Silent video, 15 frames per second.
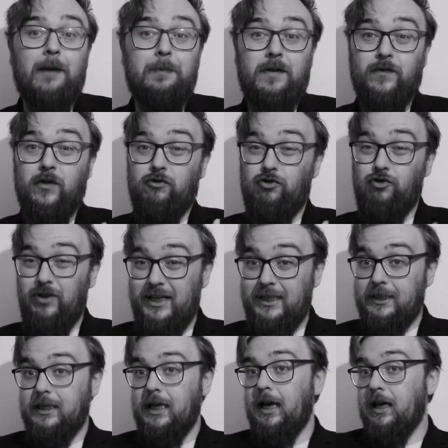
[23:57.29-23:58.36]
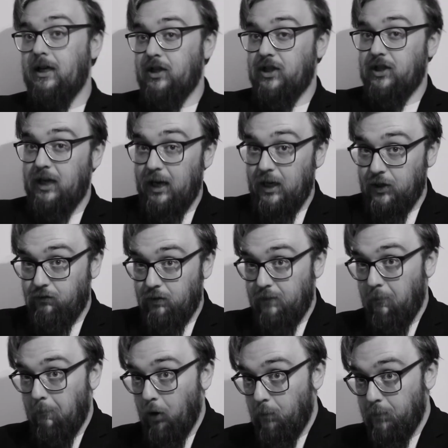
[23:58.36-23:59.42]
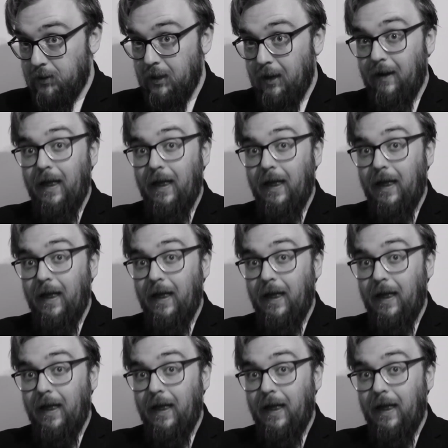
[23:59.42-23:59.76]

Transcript: I'm in the research stage of it at the moment,